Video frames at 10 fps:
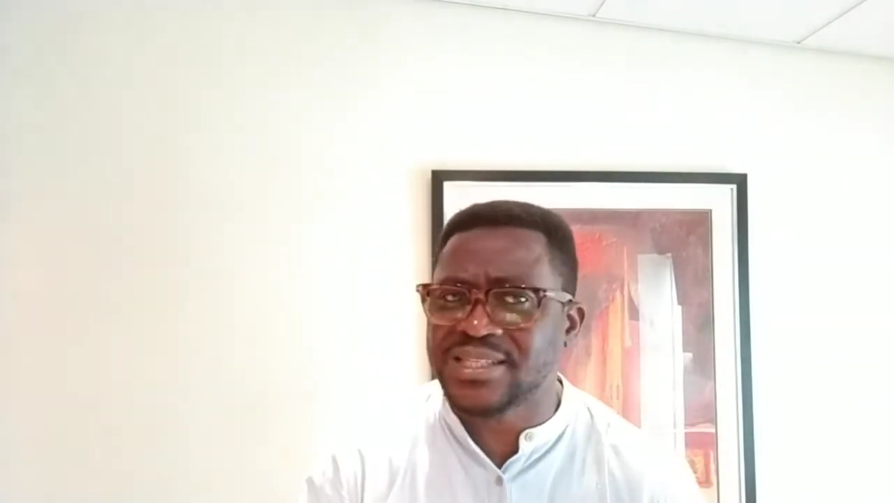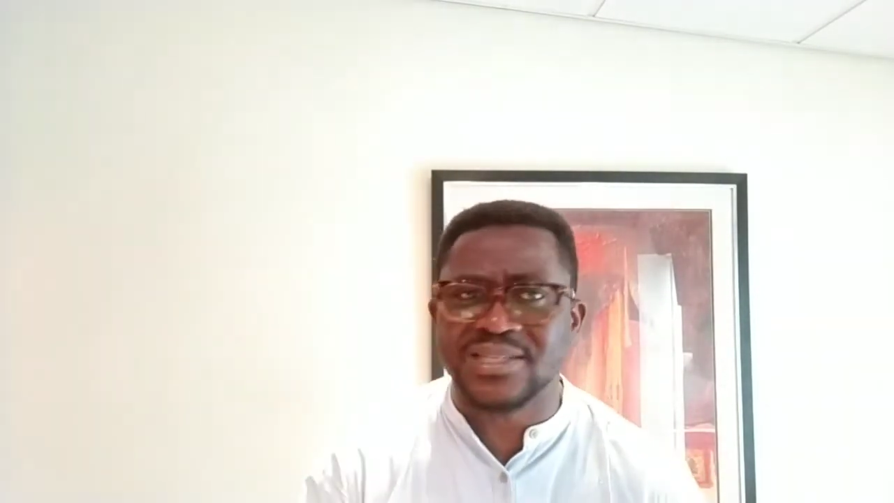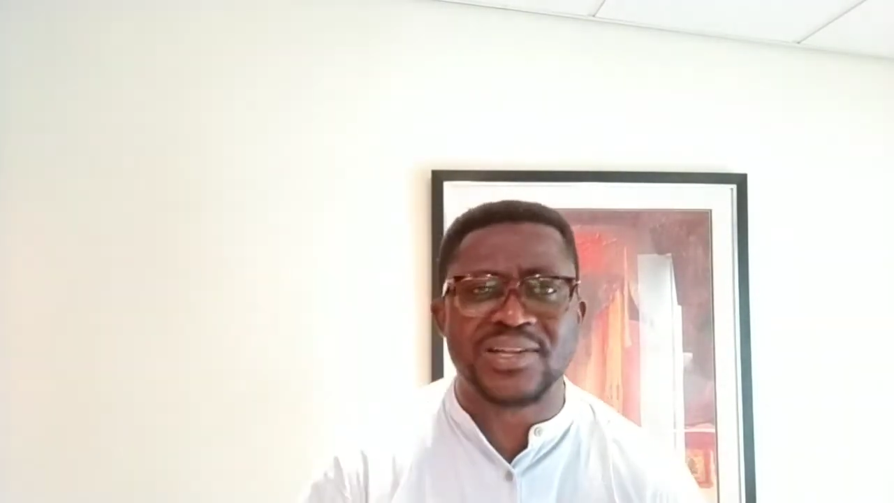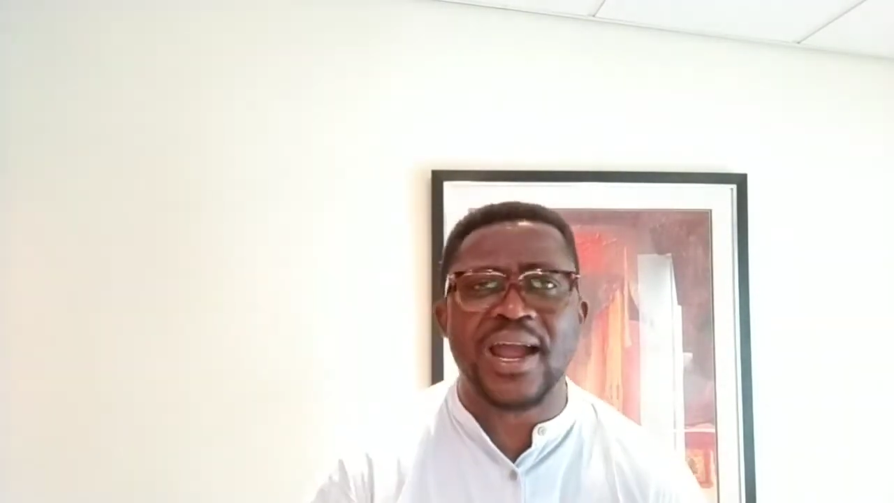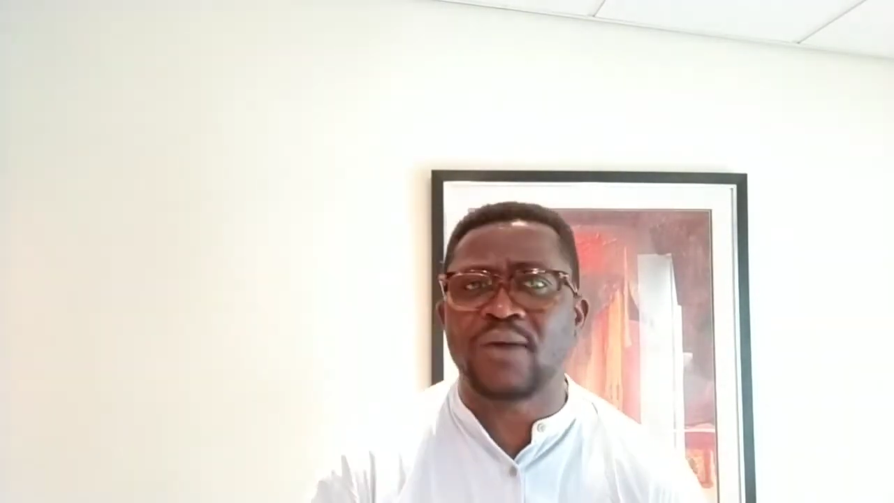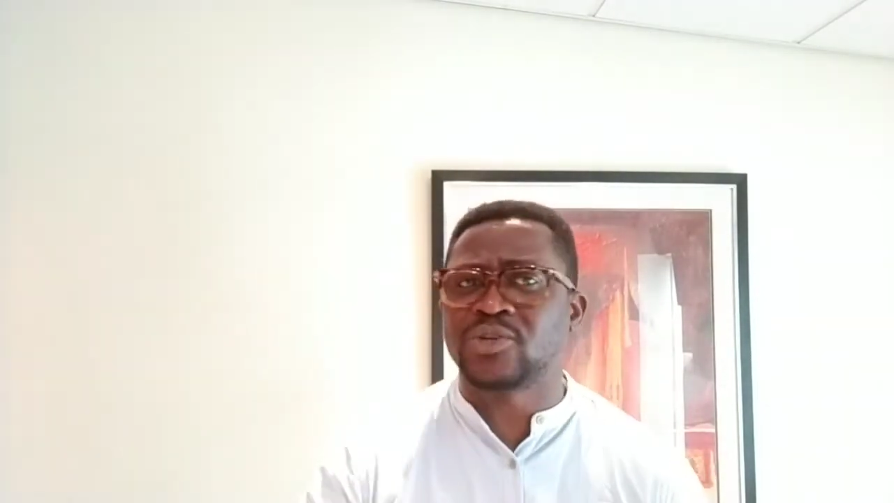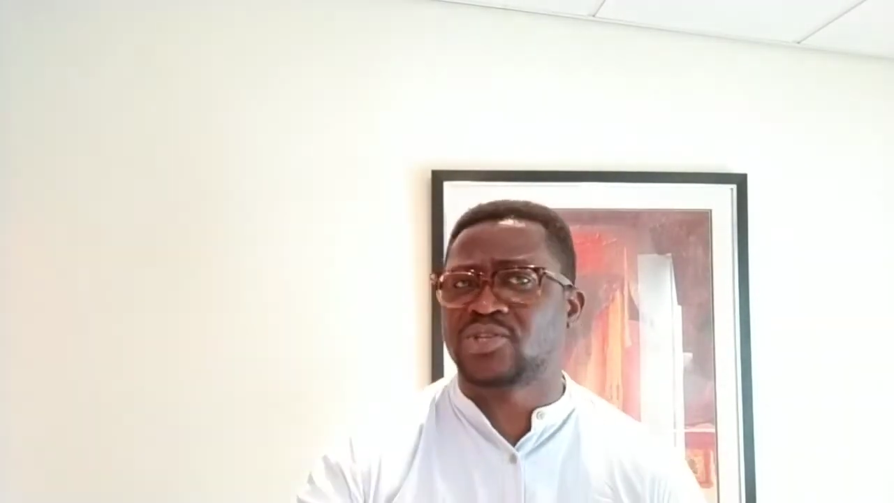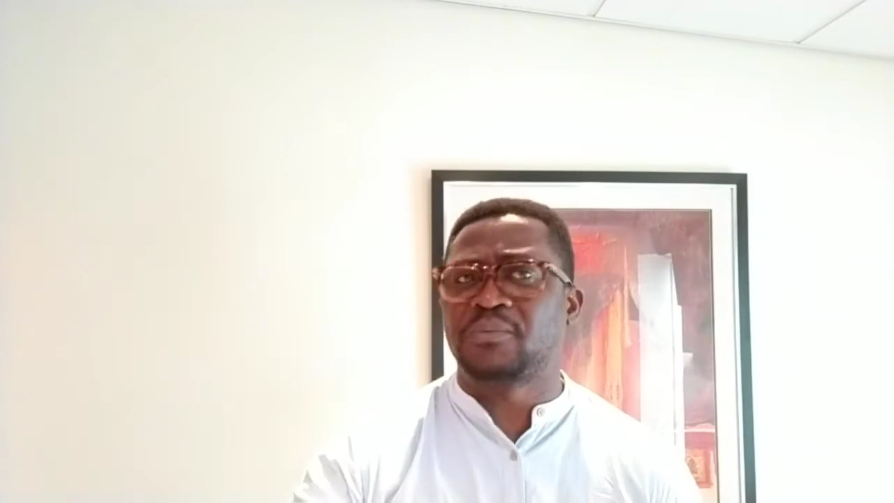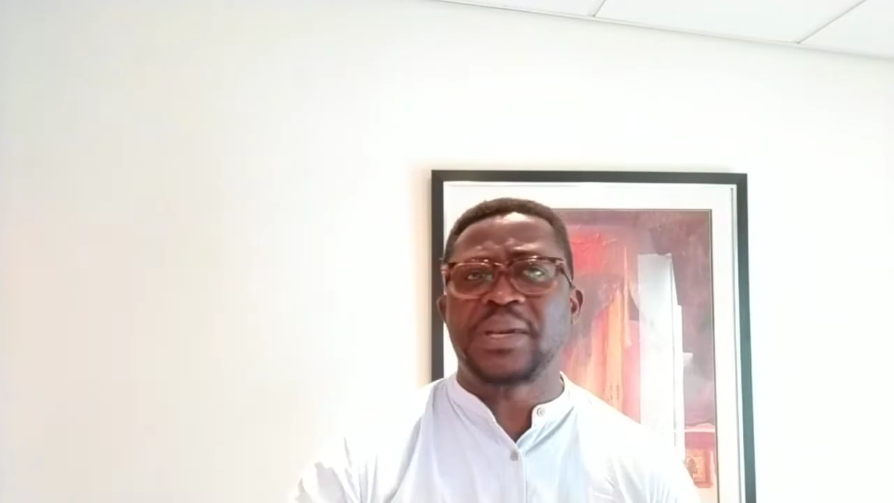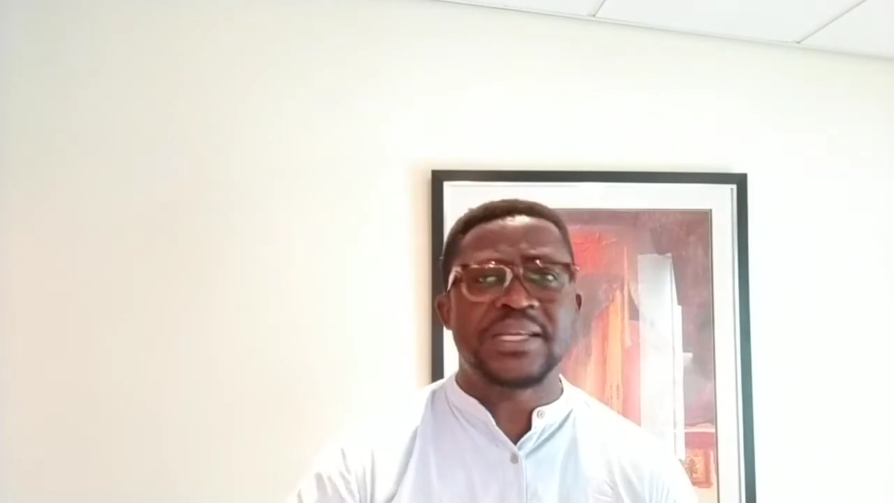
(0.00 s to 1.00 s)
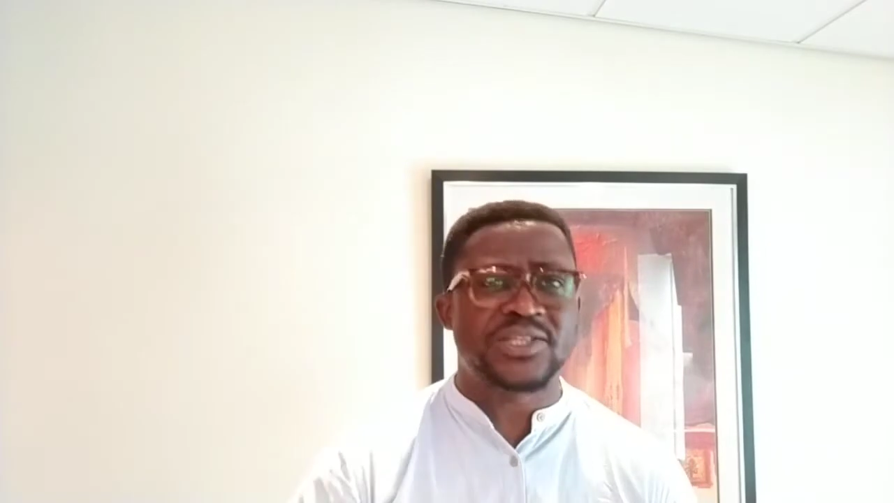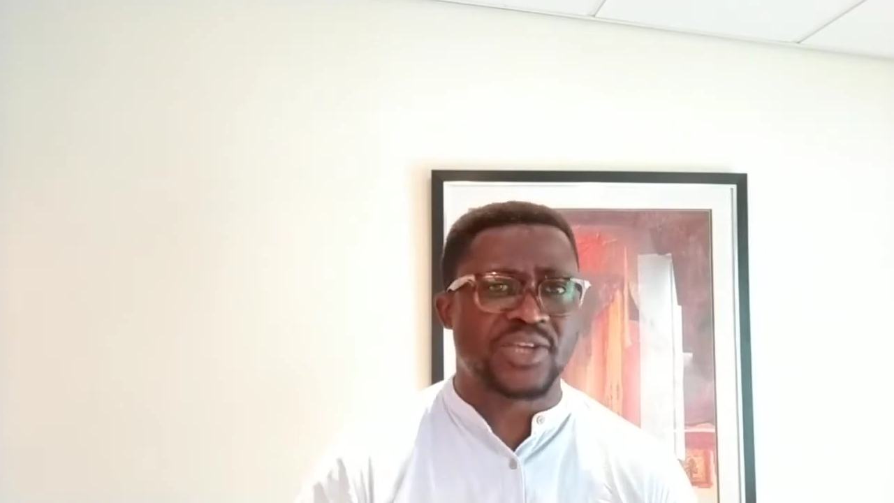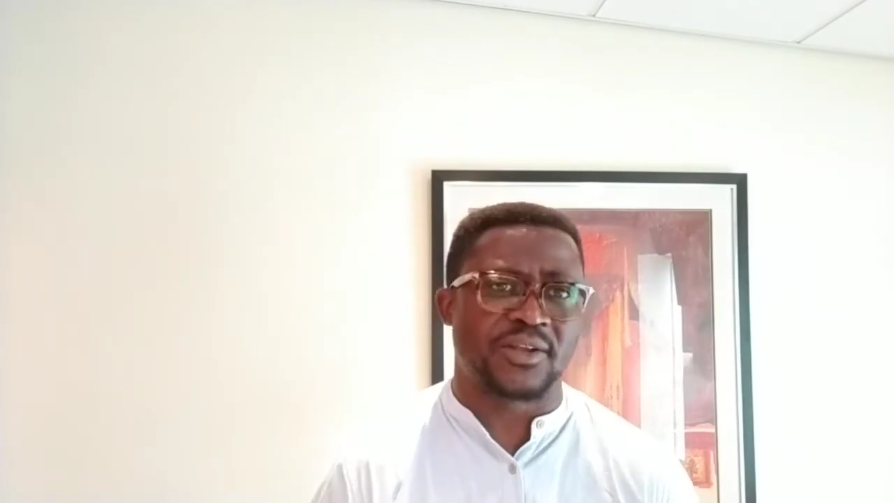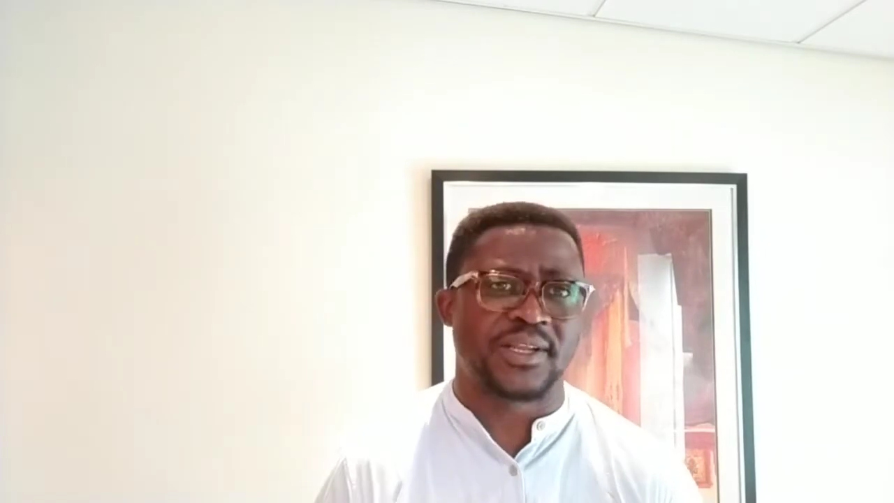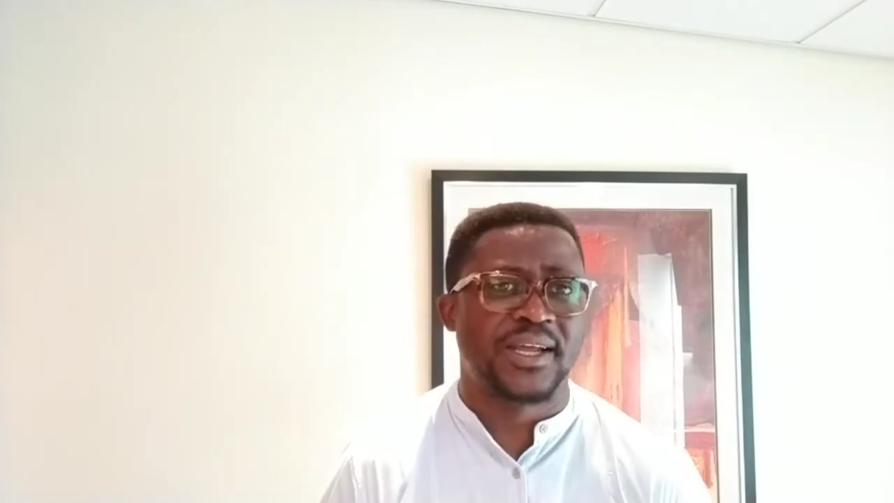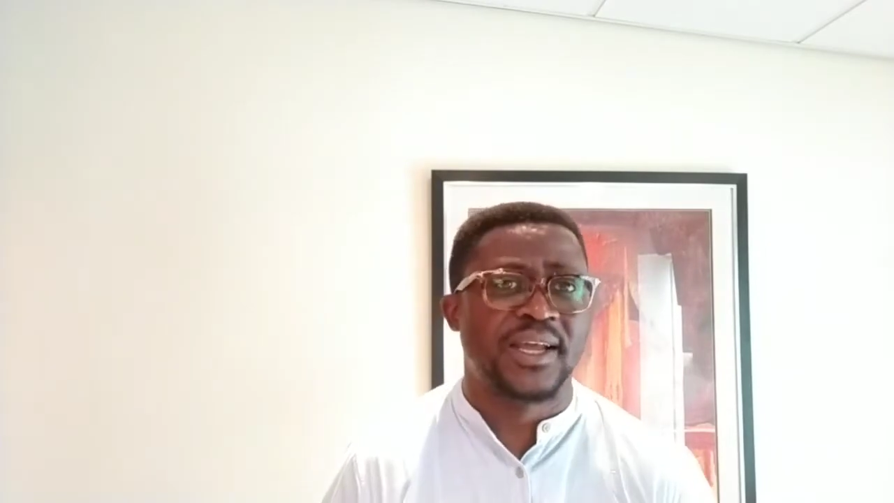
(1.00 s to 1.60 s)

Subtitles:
desire was to please God.